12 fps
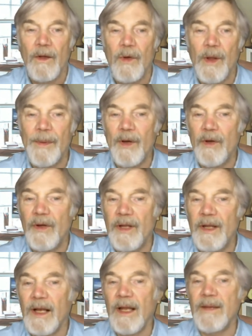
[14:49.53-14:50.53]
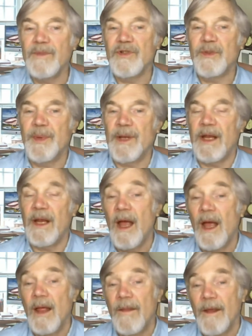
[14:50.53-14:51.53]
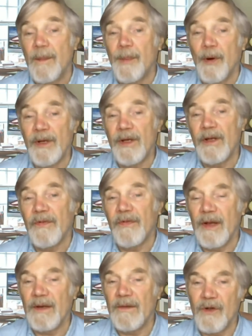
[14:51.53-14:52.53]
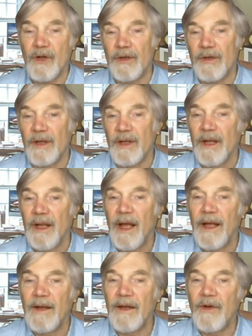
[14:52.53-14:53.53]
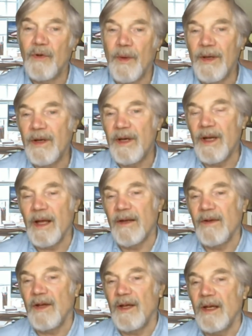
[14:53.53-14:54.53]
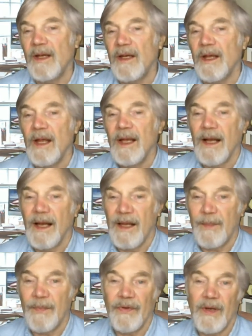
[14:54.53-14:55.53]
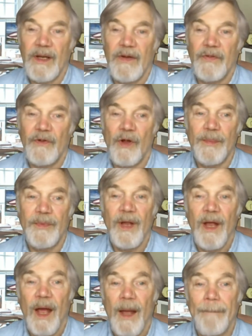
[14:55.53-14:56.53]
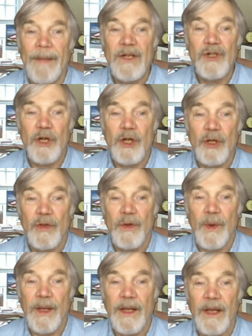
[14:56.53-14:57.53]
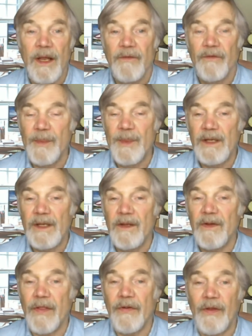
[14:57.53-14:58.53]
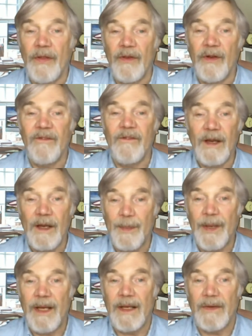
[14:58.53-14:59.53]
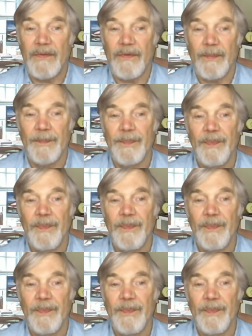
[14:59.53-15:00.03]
Quibeloy claims to be the appointed Son of God, and in 2019 claims that he stopped a major earthquake from hitting the southern Philippines.